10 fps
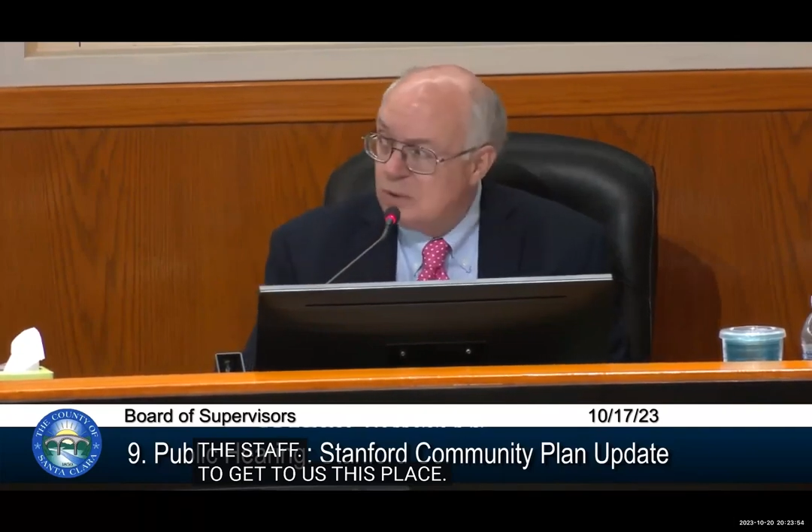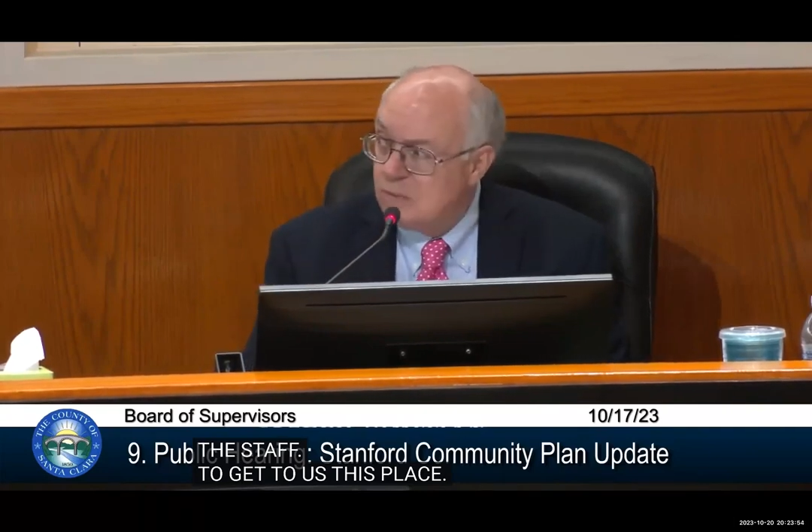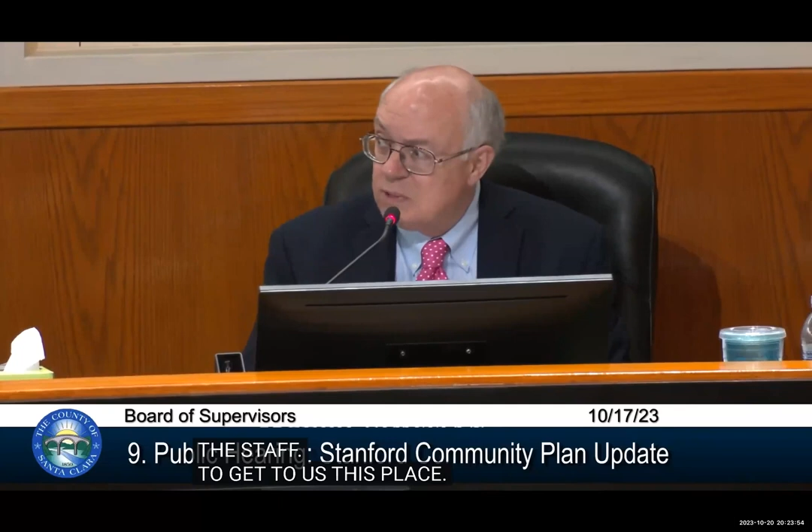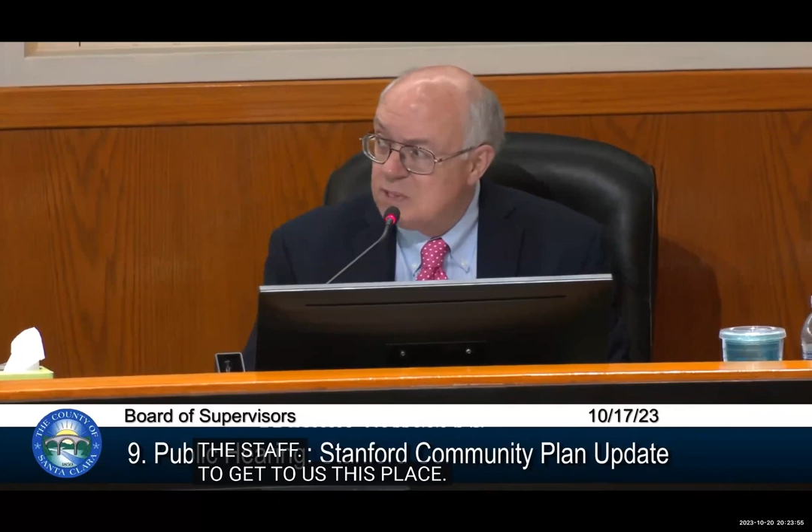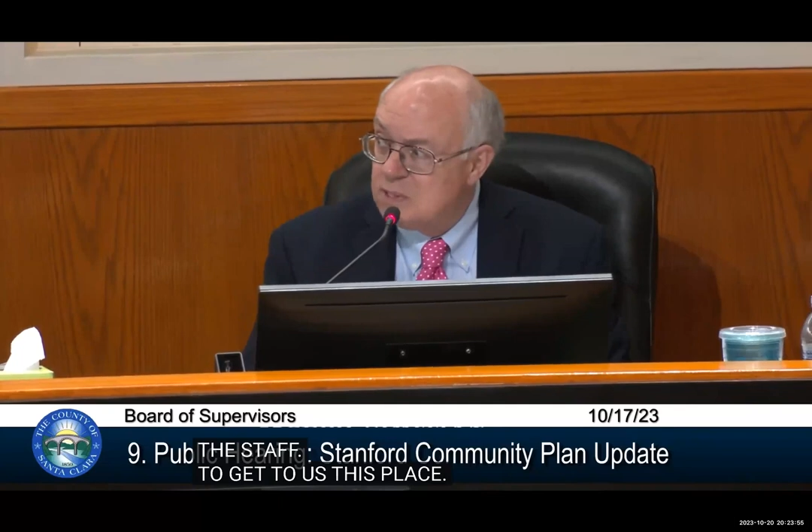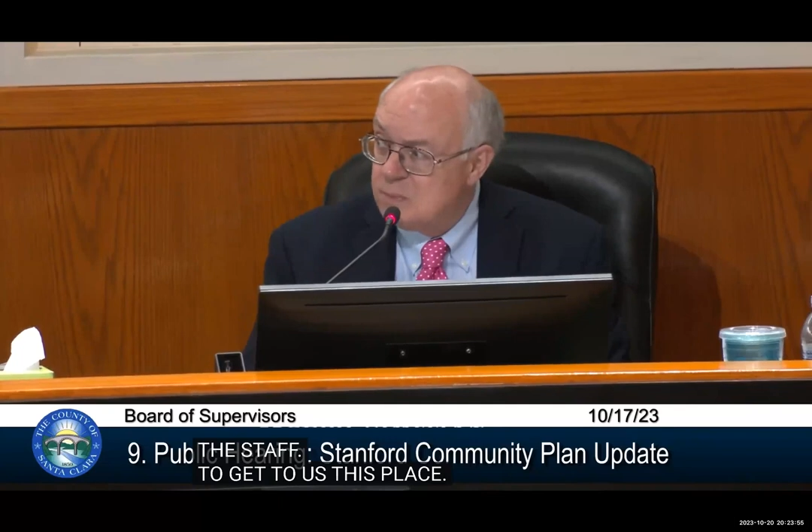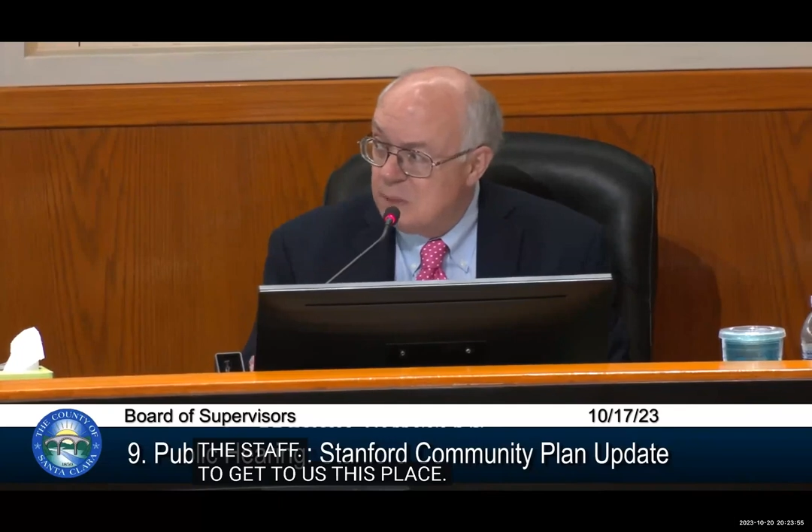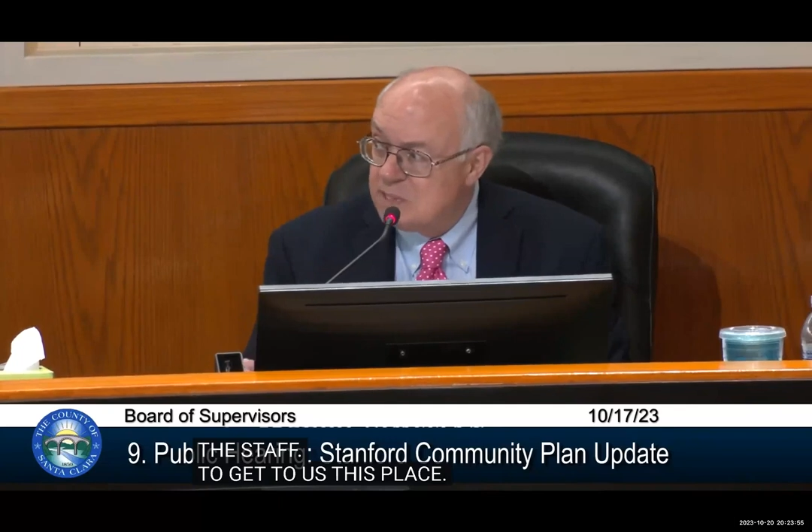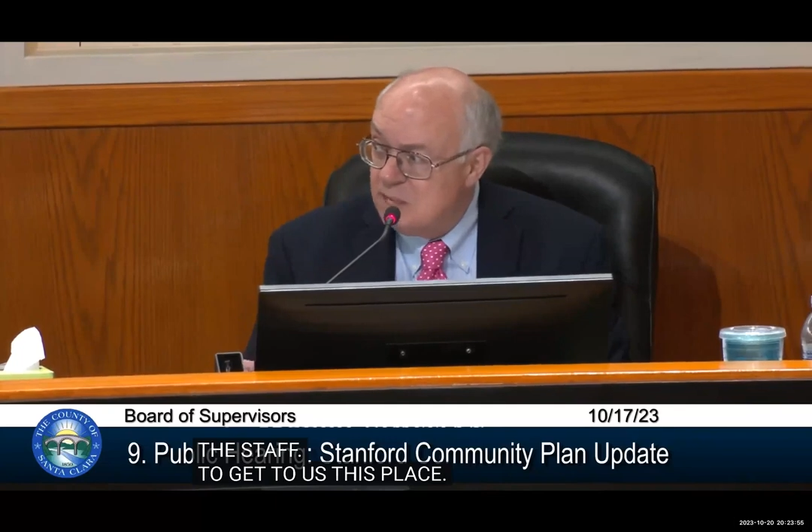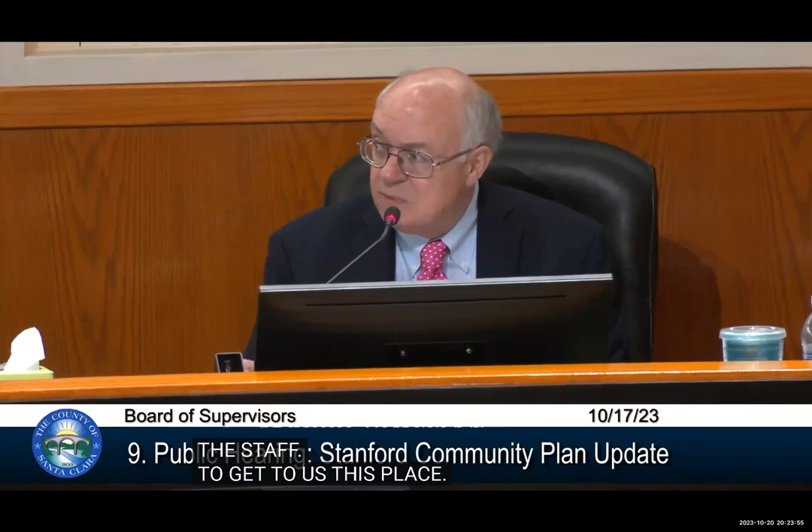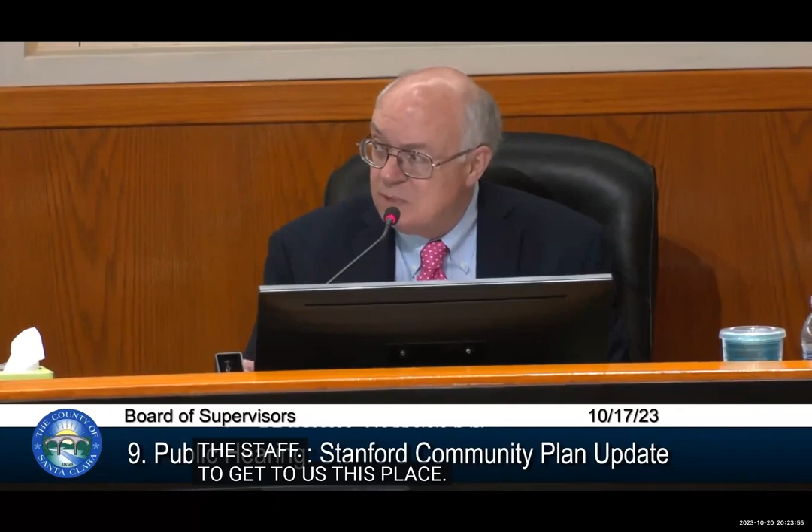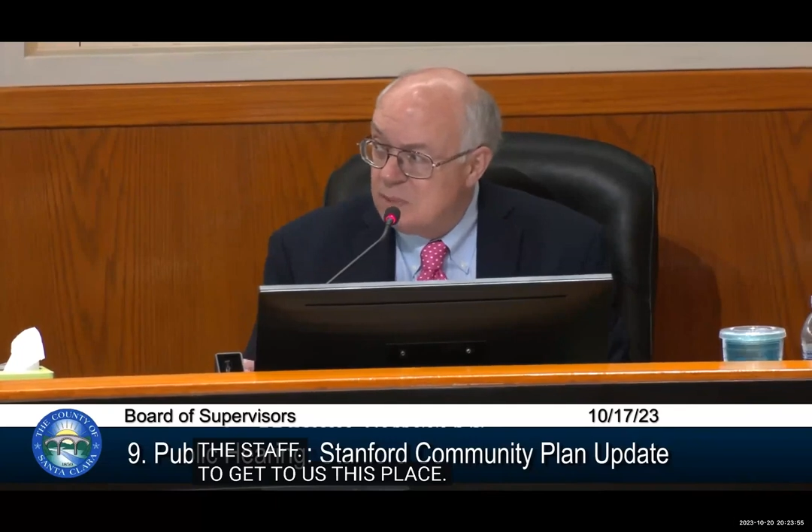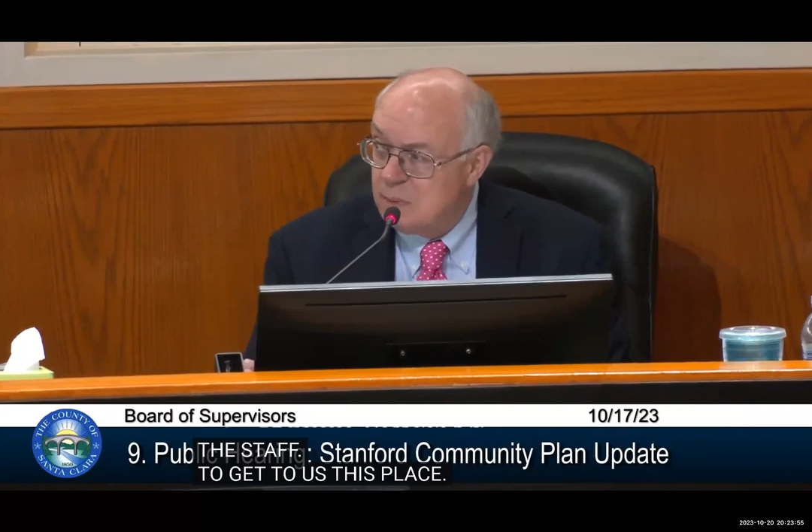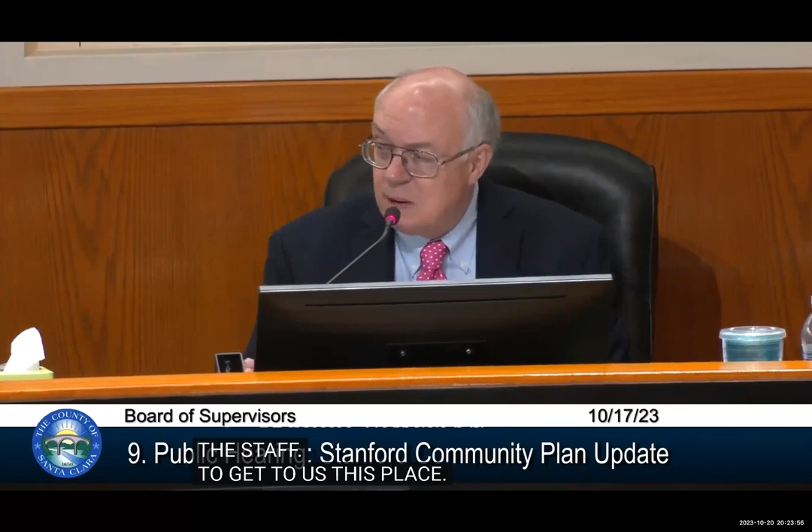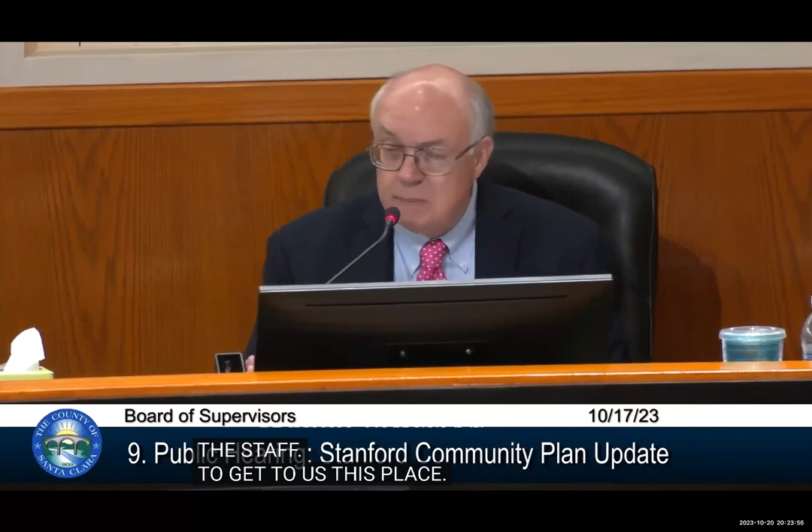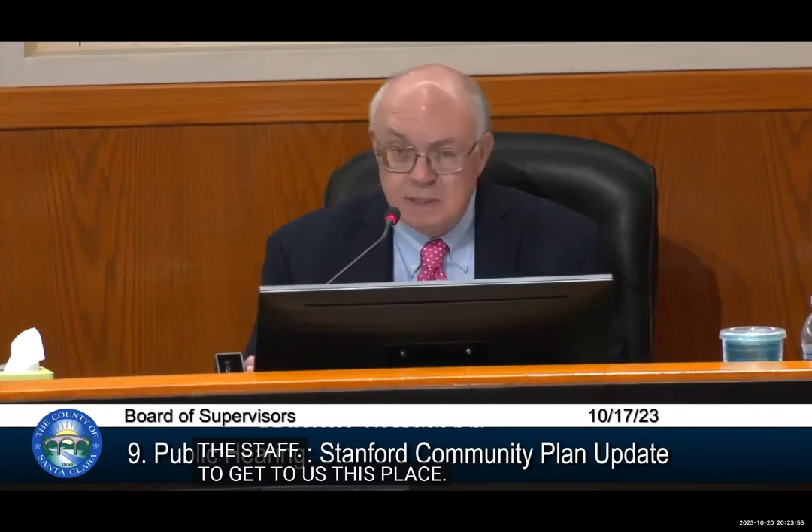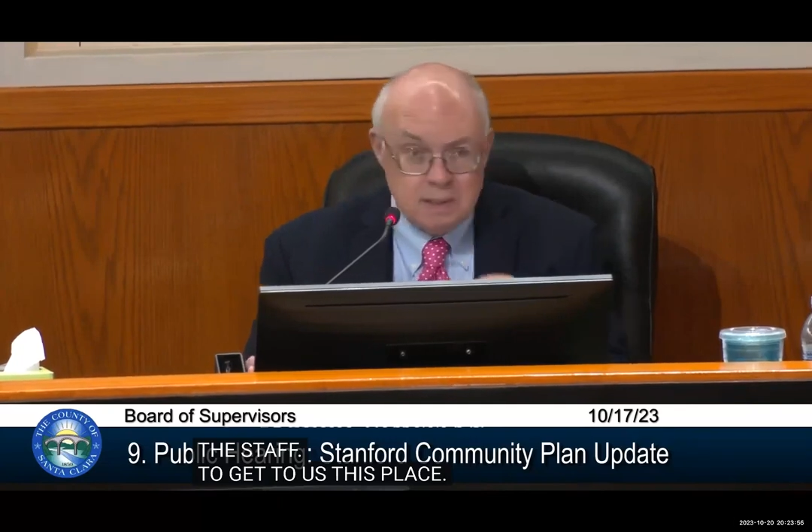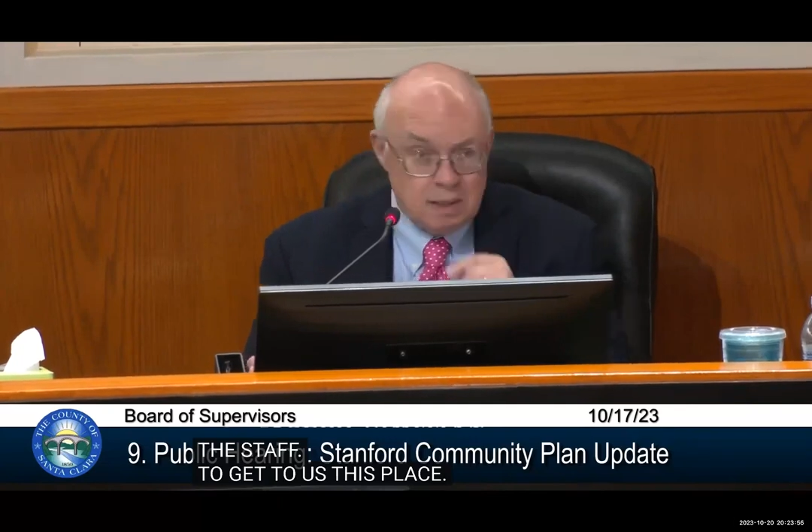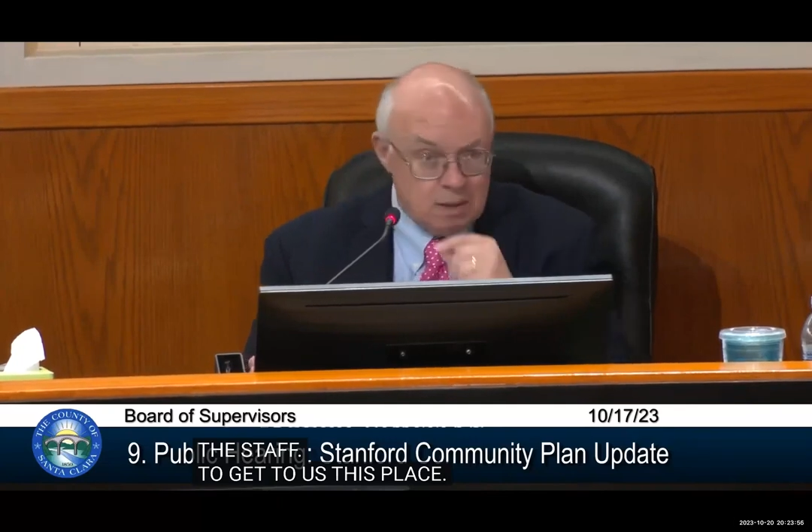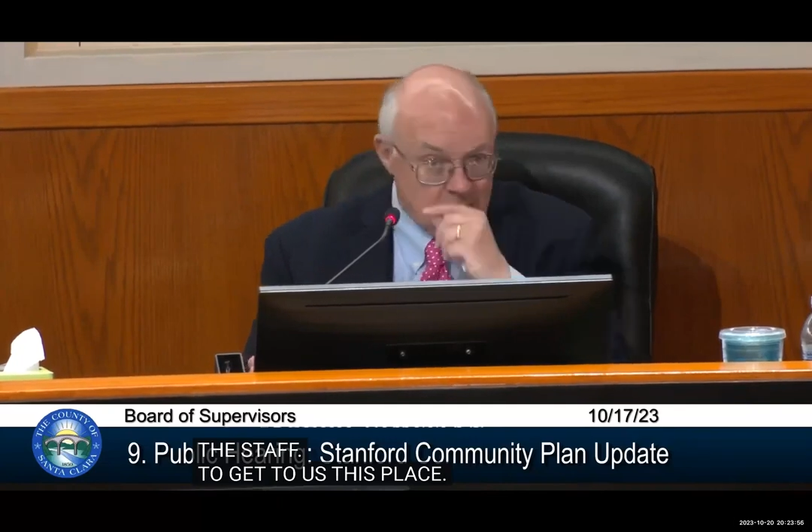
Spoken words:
university's public safety department,